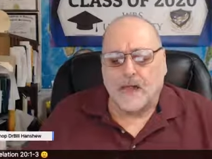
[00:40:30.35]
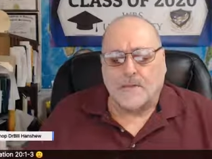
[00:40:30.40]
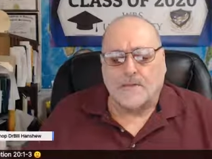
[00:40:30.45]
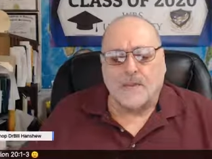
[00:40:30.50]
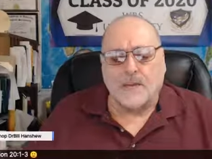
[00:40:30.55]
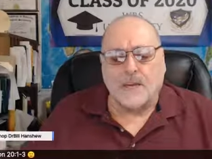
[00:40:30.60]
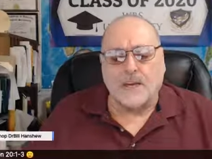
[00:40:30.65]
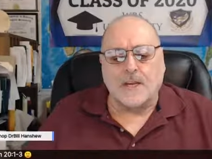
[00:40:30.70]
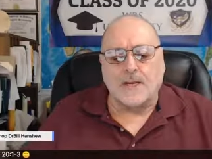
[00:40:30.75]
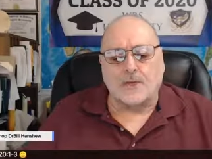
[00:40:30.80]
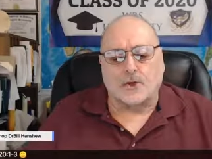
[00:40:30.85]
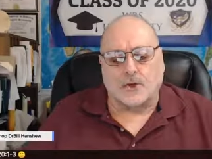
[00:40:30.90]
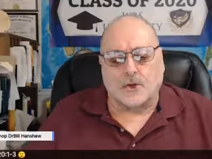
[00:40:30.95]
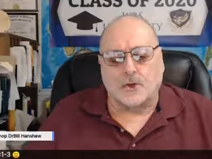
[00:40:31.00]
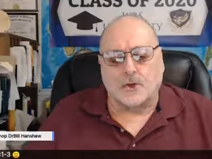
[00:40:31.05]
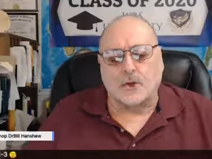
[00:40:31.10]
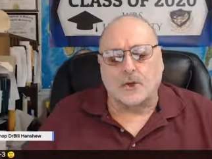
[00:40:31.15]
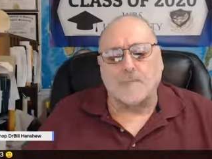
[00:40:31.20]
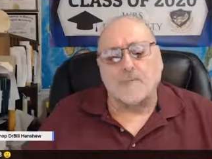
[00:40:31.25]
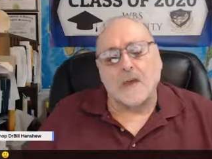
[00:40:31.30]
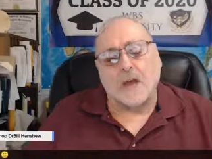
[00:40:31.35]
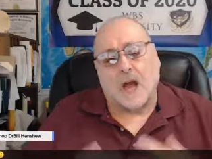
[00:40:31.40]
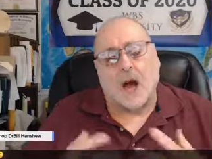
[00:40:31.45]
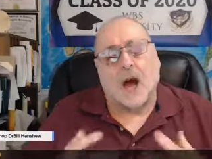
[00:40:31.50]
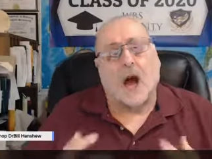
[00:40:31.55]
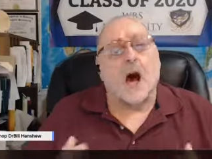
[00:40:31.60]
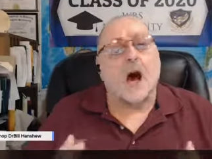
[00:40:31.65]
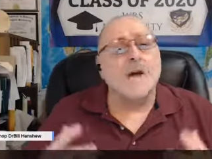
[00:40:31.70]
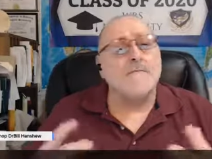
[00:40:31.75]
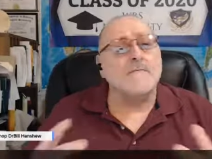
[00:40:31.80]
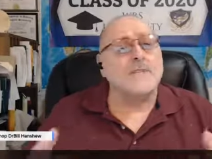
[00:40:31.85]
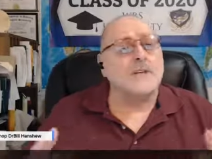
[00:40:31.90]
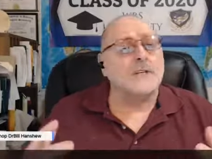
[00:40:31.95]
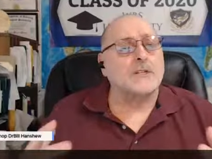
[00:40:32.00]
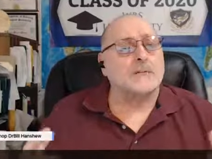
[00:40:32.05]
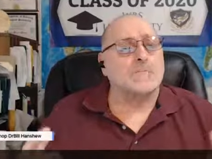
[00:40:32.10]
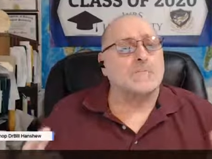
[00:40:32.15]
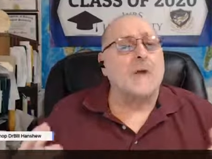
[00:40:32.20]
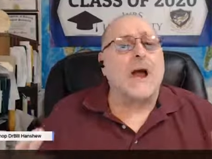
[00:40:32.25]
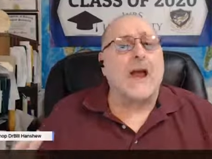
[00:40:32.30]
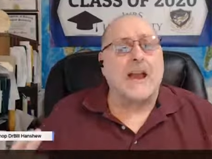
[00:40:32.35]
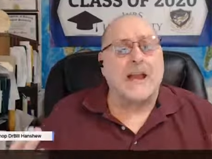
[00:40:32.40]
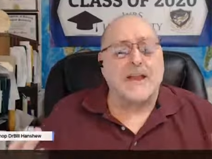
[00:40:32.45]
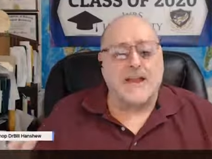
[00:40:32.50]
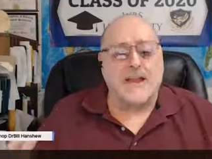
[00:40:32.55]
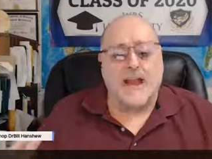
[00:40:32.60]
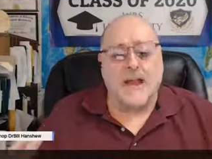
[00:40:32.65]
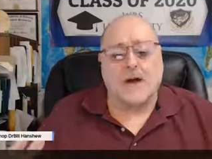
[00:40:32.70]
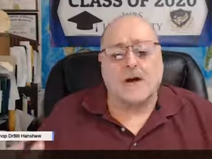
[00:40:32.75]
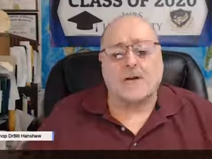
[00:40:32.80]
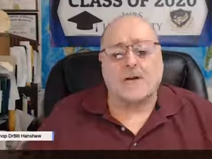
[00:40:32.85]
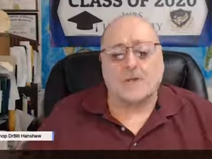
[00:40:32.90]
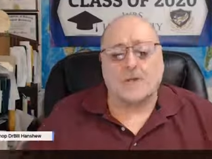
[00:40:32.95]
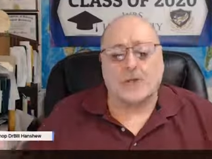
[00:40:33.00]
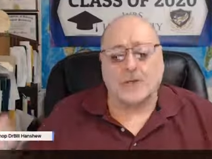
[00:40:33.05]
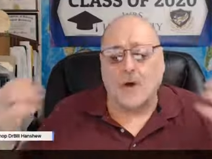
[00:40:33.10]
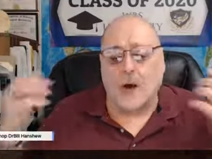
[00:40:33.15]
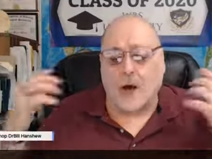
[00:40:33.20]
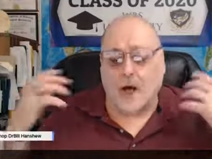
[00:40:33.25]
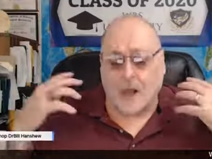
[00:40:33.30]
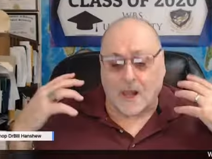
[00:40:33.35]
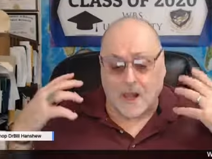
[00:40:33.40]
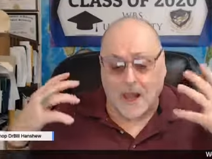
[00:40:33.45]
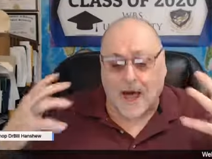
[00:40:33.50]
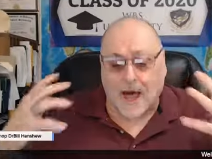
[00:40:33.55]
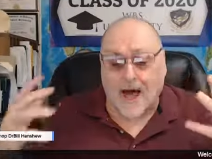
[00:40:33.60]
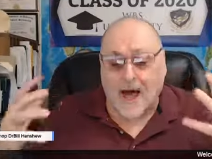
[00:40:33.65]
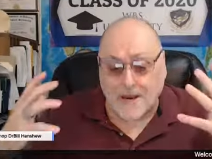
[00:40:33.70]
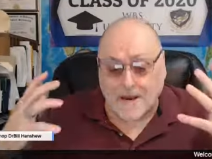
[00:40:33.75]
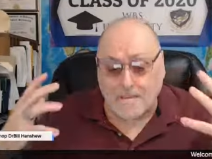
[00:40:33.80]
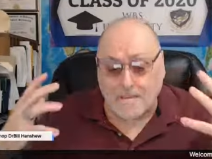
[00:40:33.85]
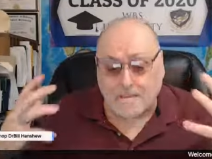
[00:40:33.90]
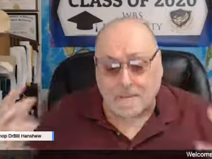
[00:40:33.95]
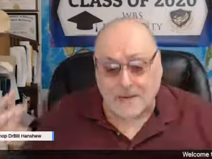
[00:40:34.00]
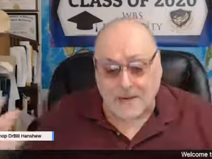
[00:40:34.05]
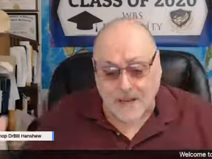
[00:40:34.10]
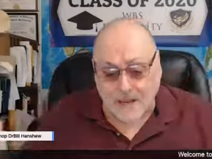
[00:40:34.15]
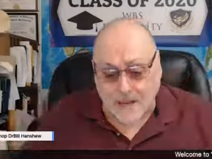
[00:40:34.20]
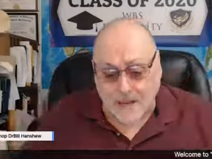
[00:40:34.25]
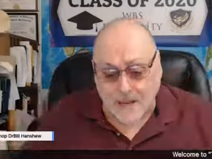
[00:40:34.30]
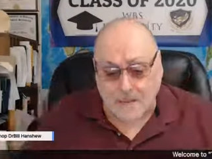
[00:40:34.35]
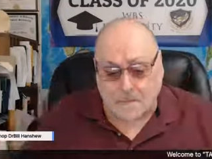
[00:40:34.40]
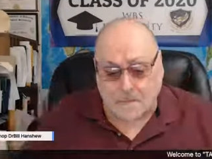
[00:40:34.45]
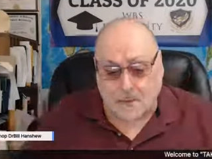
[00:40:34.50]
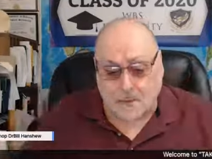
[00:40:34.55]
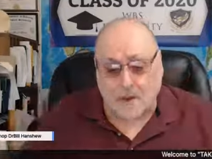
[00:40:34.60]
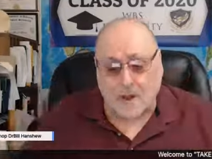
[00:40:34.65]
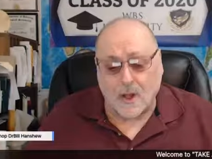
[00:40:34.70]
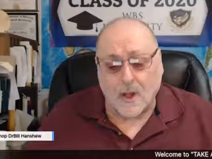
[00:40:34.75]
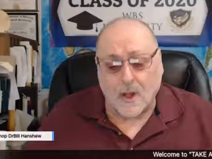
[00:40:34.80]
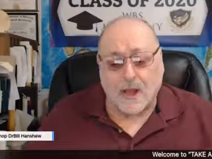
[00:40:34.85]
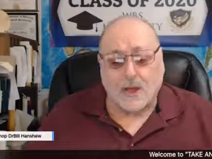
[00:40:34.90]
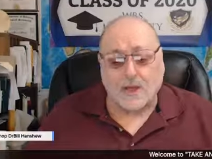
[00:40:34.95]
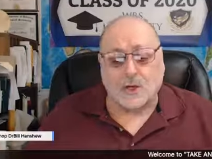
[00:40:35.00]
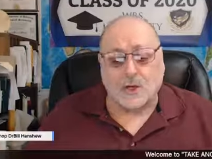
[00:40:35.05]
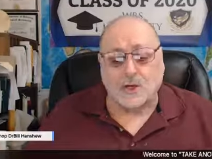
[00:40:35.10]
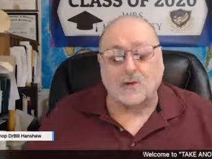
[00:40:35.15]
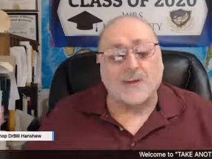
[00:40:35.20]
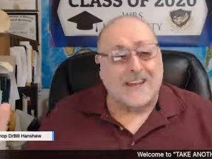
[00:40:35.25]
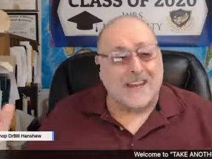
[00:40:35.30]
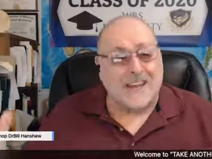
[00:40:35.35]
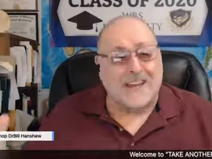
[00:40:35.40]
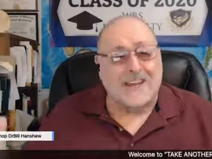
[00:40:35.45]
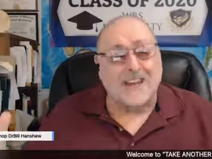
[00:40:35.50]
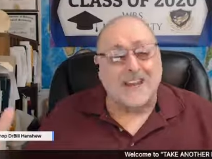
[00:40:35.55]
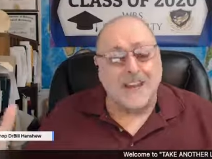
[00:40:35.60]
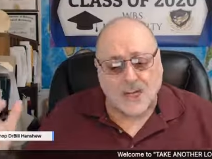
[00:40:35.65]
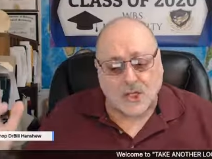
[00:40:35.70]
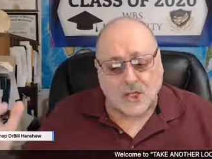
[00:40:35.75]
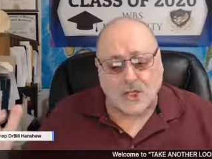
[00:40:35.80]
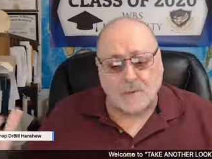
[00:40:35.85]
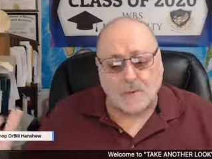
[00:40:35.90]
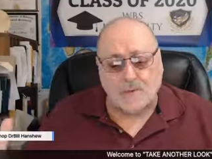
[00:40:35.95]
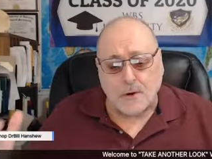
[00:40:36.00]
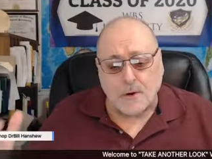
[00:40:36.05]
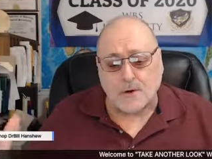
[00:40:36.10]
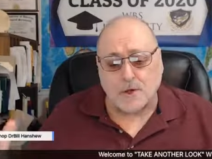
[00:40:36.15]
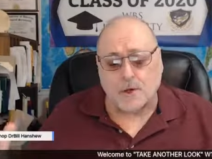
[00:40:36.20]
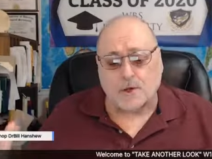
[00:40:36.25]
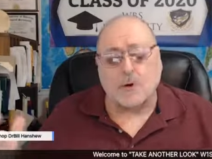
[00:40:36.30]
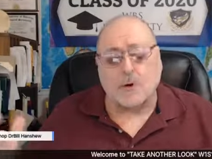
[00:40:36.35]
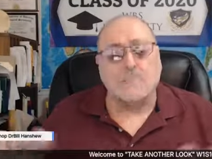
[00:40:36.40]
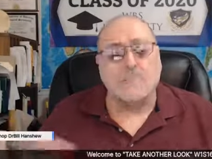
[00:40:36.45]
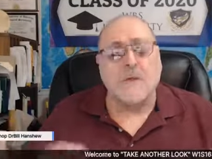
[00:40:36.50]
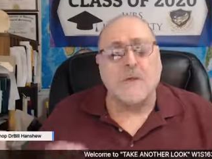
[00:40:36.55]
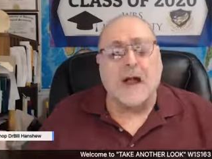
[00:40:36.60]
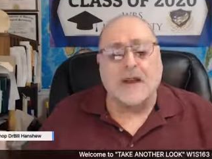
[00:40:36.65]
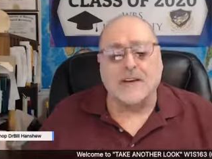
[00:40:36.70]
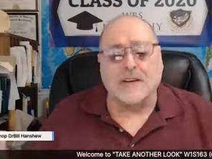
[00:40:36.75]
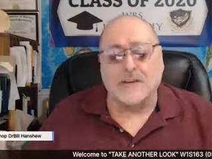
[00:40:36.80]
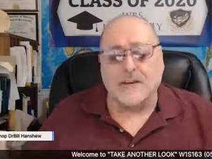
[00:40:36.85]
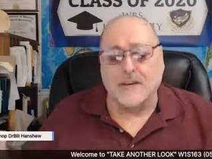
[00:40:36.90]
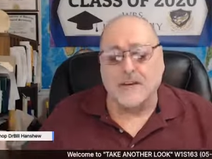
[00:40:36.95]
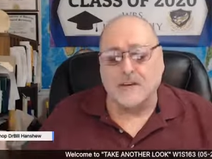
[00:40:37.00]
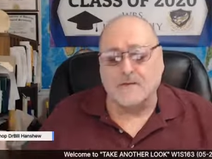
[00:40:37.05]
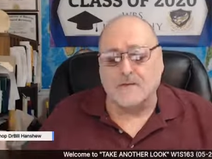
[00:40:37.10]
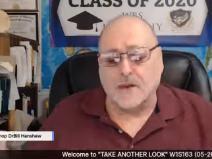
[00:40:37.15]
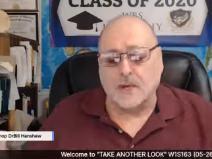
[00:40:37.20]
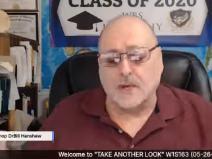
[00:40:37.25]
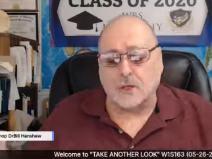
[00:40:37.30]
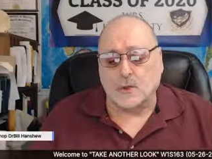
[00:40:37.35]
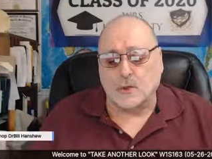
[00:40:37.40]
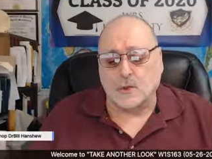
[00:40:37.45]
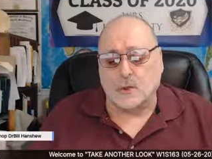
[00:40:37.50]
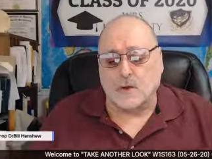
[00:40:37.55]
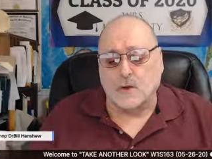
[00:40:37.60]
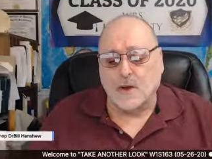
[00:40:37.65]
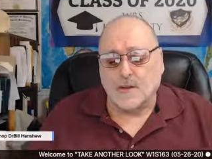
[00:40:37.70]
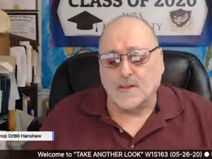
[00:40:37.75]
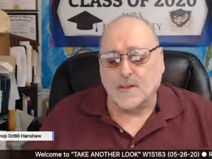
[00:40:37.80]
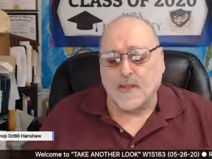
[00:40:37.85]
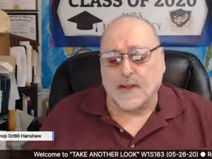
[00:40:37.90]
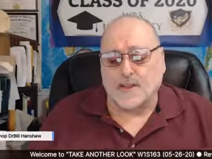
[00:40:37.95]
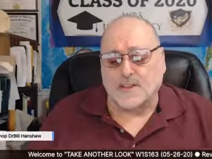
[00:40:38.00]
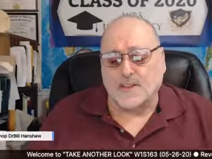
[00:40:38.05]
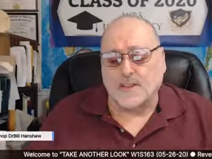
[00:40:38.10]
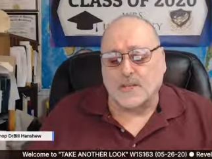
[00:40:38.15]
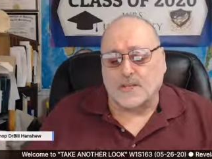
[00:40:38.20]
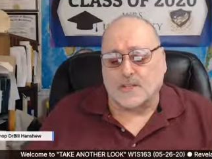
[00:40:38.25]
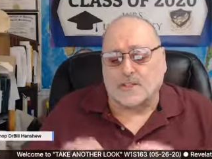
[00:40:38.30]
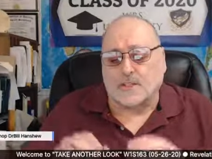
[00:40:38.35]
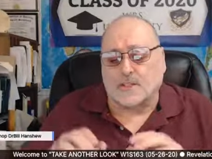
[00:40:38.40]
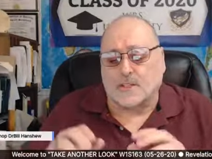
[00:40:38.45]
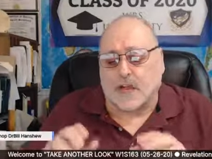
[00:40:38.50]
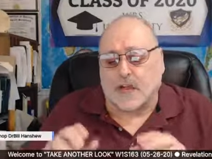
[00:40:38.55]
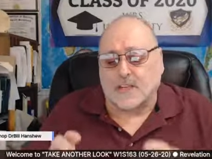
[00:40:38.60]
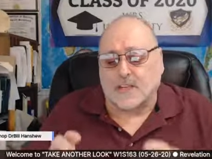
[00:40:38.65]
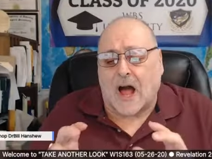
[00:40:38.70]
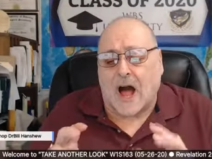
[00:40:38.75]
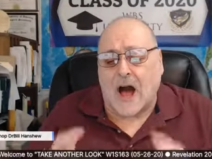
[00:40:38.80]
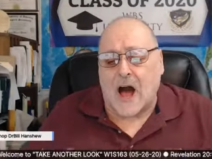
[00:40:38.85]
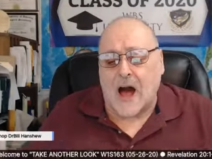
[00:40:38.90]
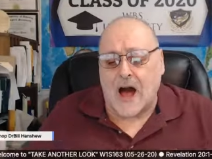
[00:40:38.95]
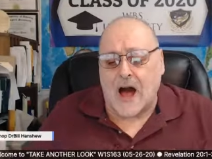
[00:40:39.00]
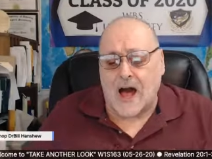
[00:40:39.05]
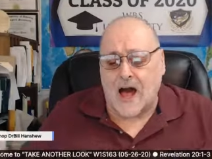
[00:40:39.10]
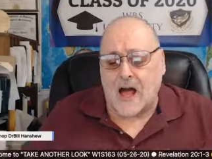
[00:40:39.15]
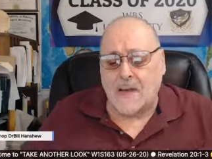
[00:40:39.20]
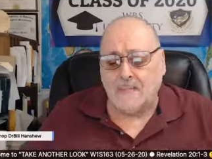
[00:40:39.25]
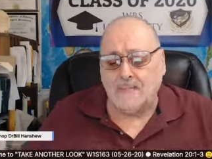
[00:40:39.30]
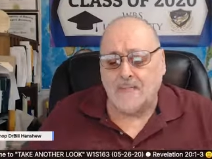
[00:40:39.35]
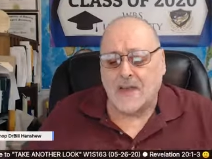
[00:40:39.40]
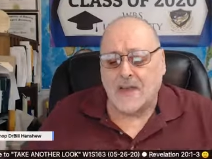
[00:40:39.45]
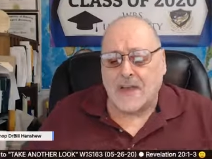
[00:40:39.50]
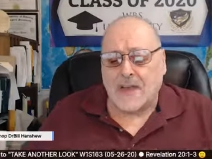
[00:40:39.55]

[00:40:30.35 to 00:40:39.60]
then it should be obvious by now to a lot of people, to any spiritual minded individual, that this Satan